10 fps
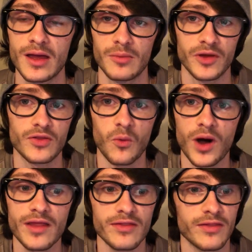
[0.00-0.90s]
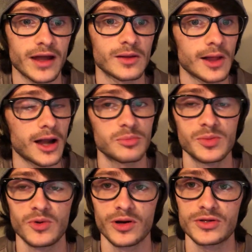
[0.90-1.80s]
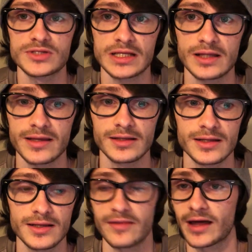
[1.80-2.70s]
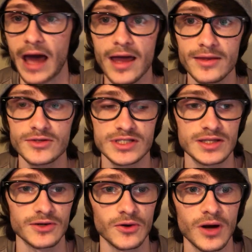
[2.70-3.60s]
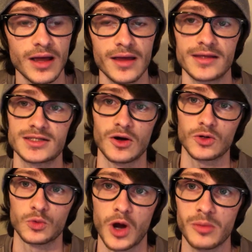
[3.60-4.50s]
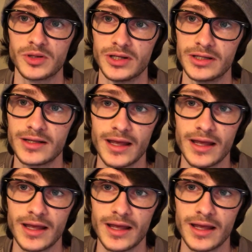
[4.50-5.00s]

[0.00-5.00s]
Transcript: but the one that a lot of people are using lately and that I use still is called Robinhood.